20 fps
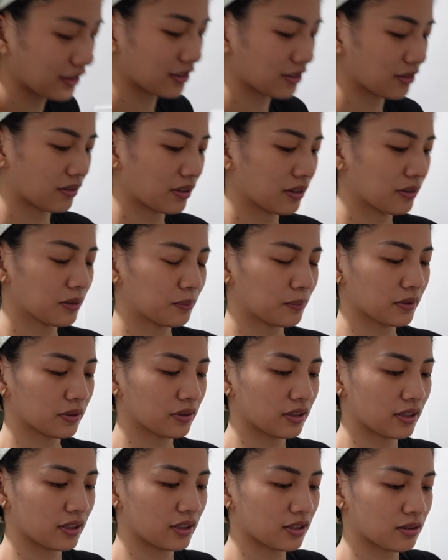So I will
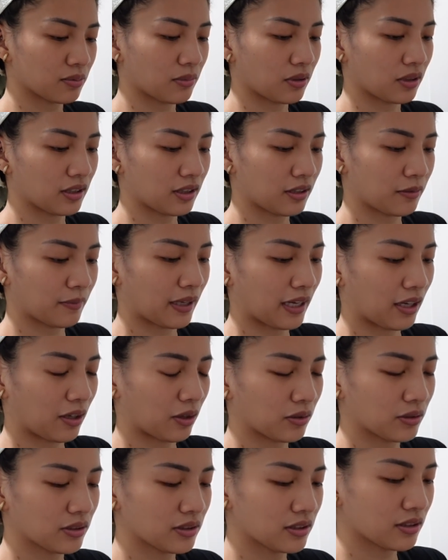put a small
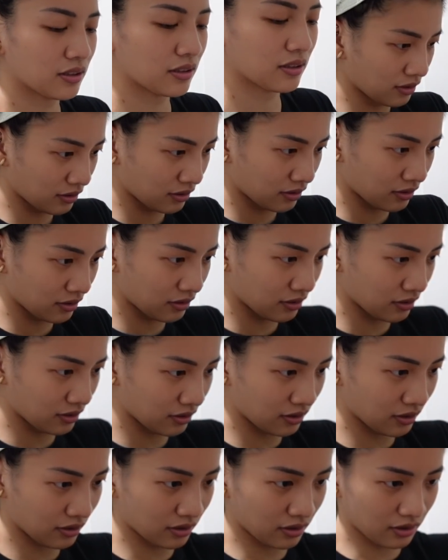amount
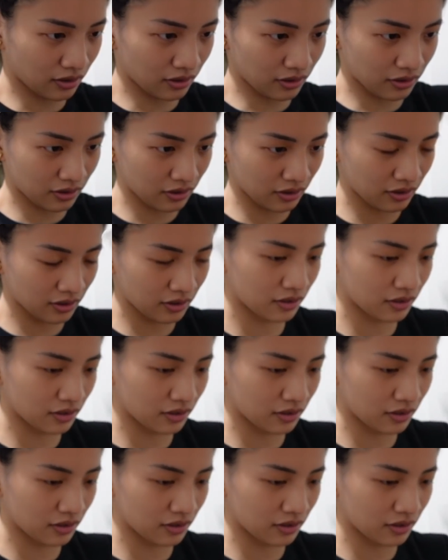here